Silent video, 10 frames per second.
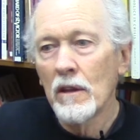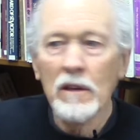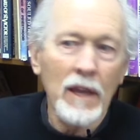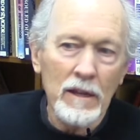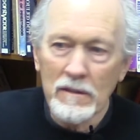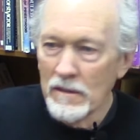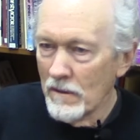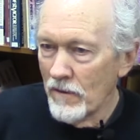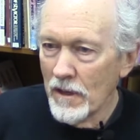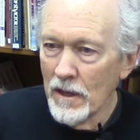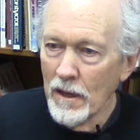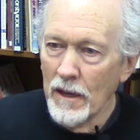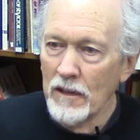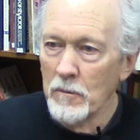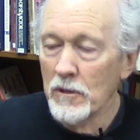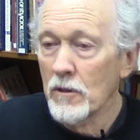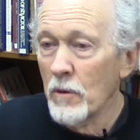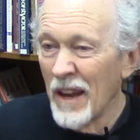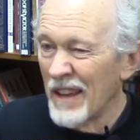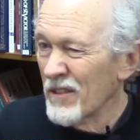Again, civic engagement. So
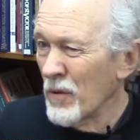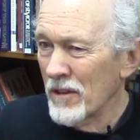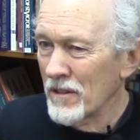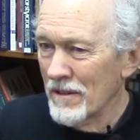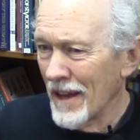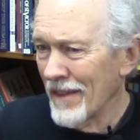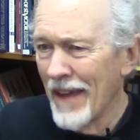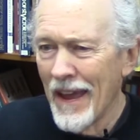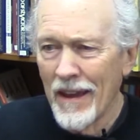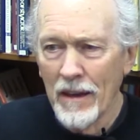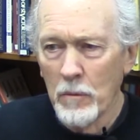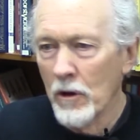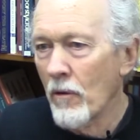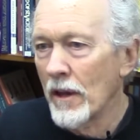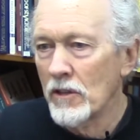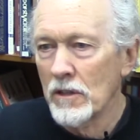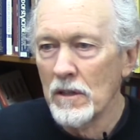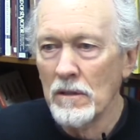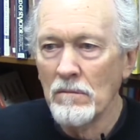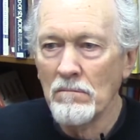we'd ask questions like that,
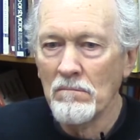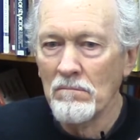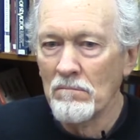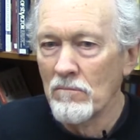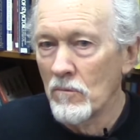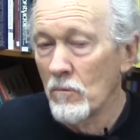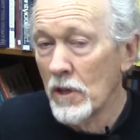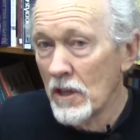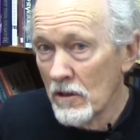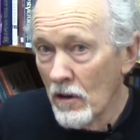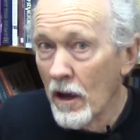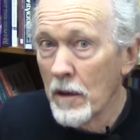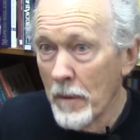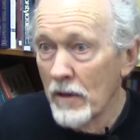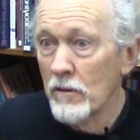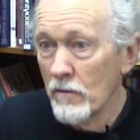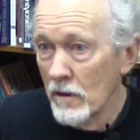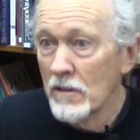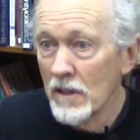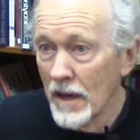immigration. We did talk about
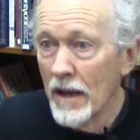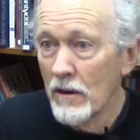diversity, how do